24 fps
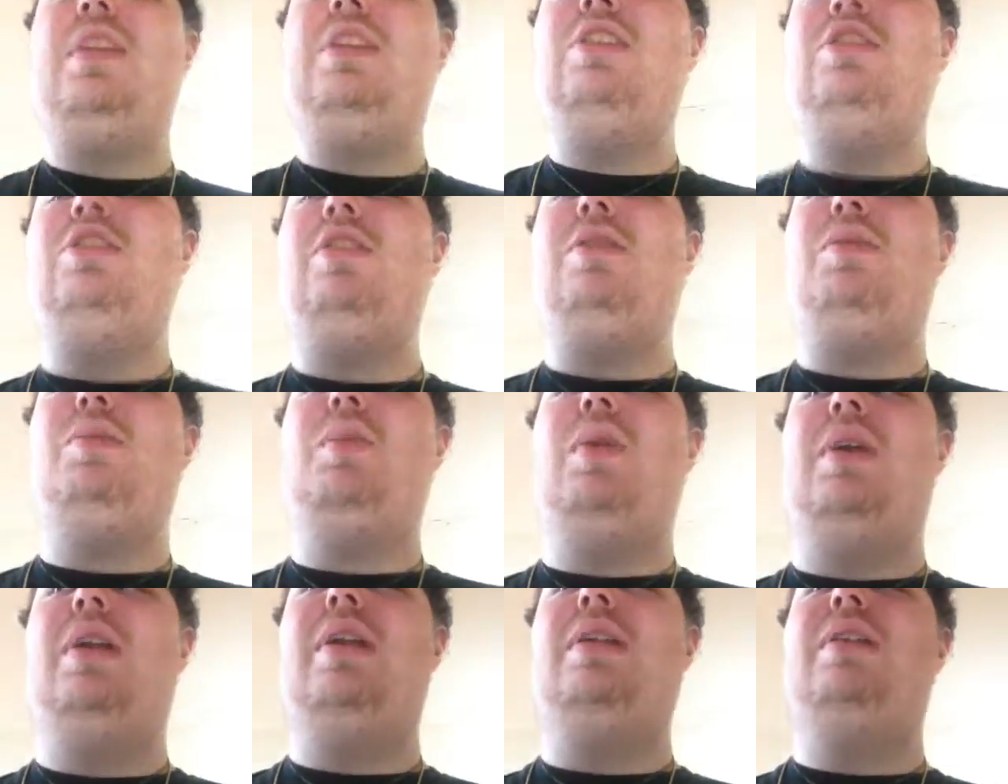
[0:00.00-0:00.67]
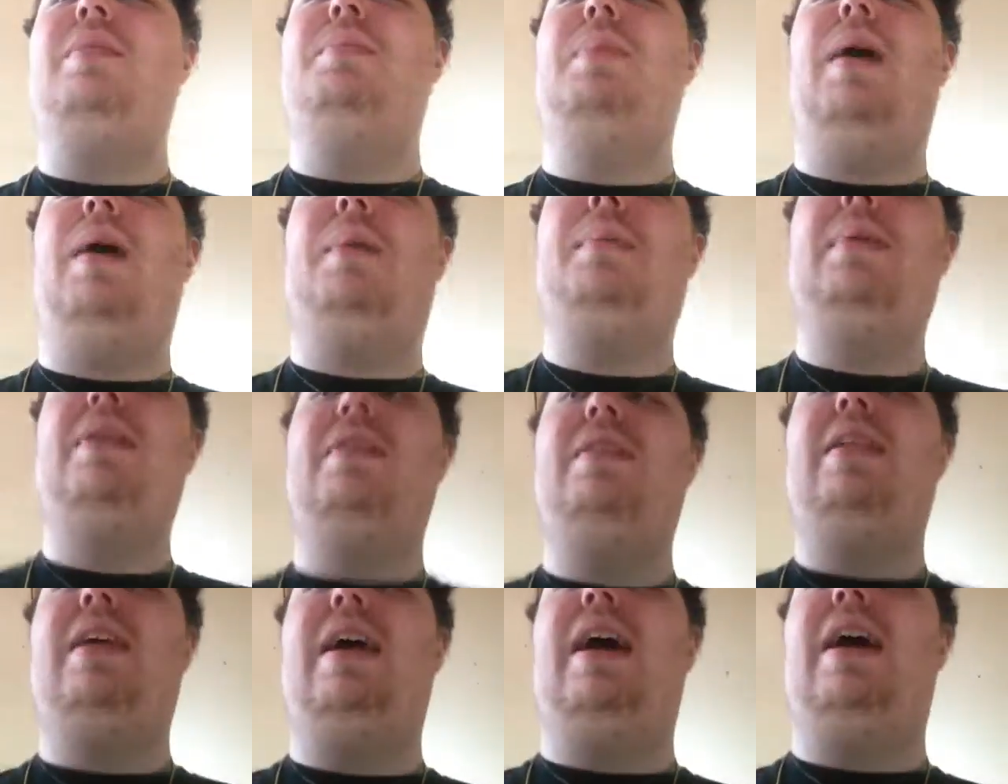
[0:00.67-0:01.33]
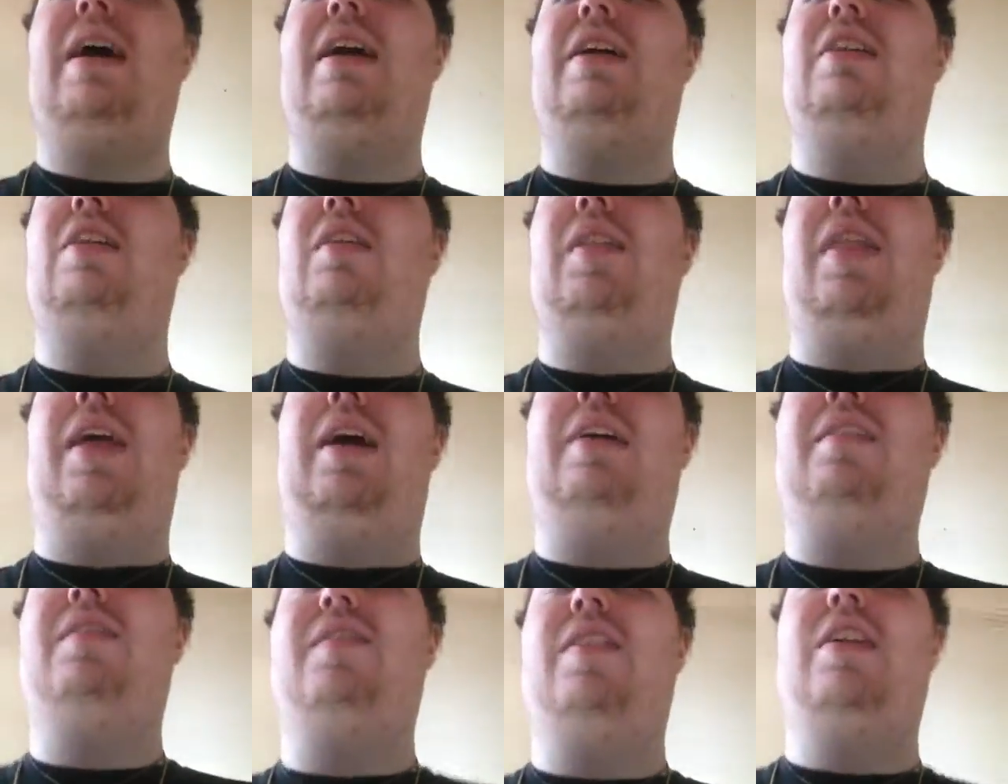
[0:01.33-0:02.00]
Just wanted to pop in, say hi, and all
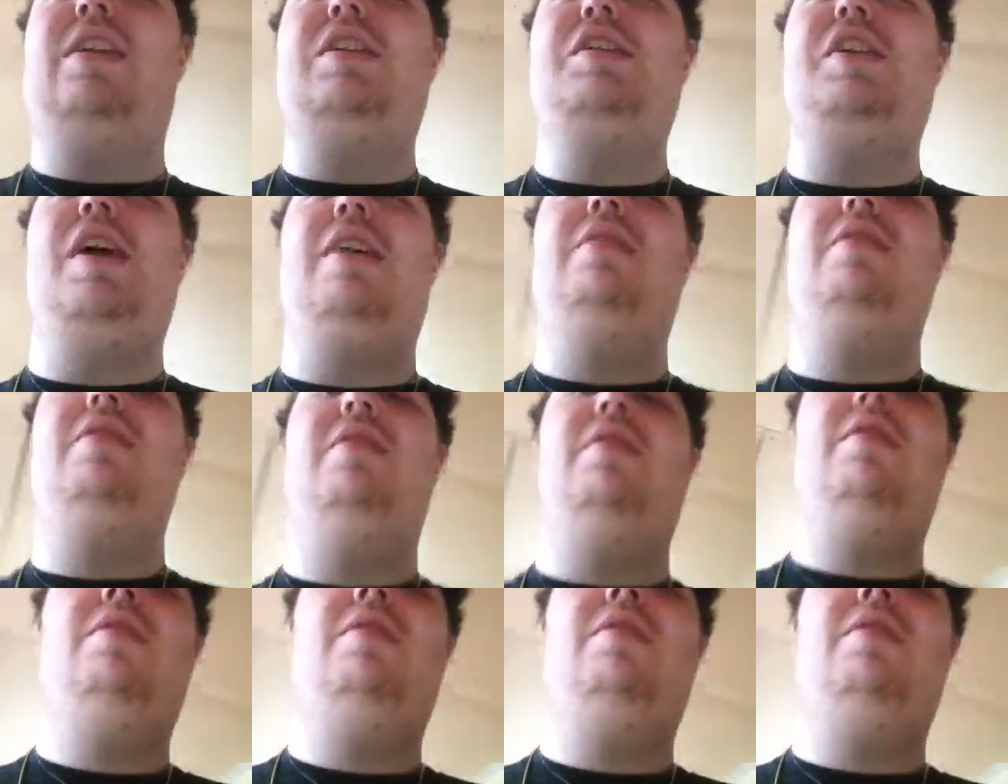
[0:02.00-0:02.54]
that fun jazz.